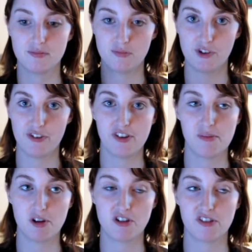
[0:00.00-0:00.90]
reference
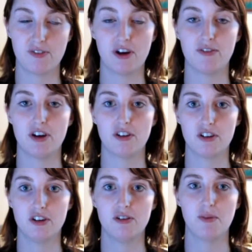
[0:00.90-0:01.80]
pictures are very, very
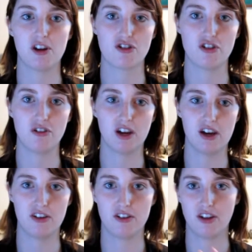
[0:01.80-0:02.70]
good. Make sure you
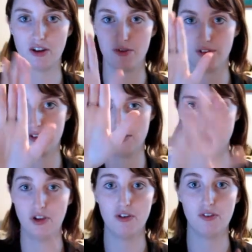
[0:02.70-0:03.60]
get like a full
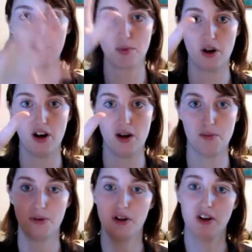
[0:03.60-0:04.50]
view of the
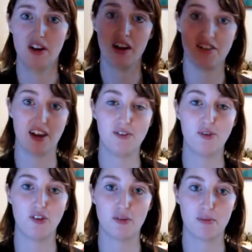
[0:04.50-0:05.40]
prop, a side
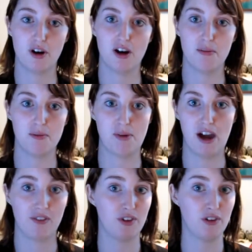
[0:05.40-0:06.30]
view of the prop, a
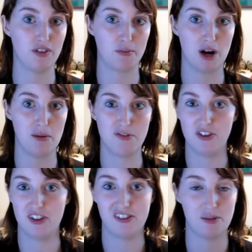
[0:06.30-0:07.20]
back view of the prop if
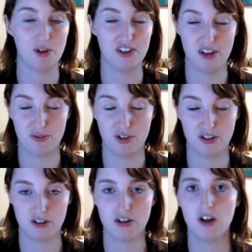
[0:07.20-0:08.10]
it's somewhat
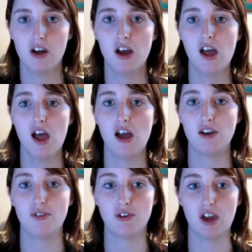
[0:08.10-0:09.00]
different. And
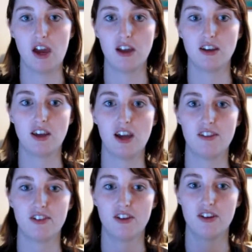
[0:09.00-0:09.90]
if you can,
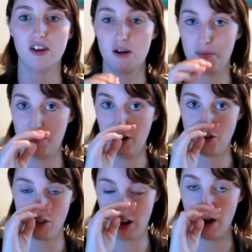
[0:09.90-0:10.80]
get a
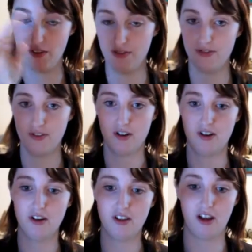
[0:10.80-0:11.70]
picture of,
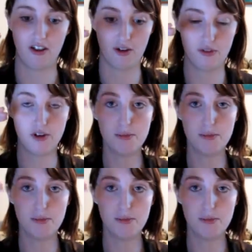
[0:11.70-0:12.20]
like a full